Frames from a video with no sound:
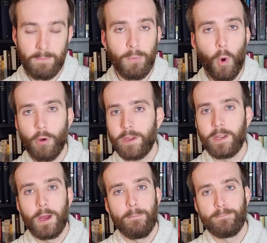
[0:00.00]

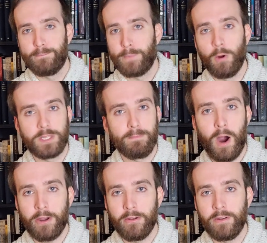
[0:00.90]
important
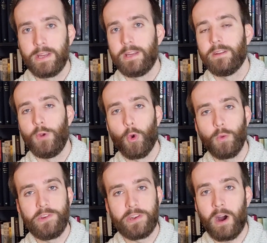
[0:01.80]
postmodern
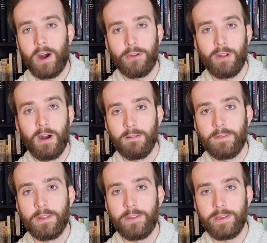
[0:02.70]
Norwegian author
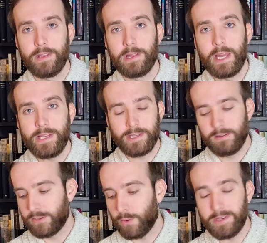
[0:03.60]
of the late
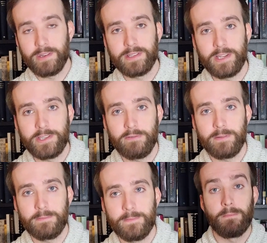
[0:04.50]
twentieth century.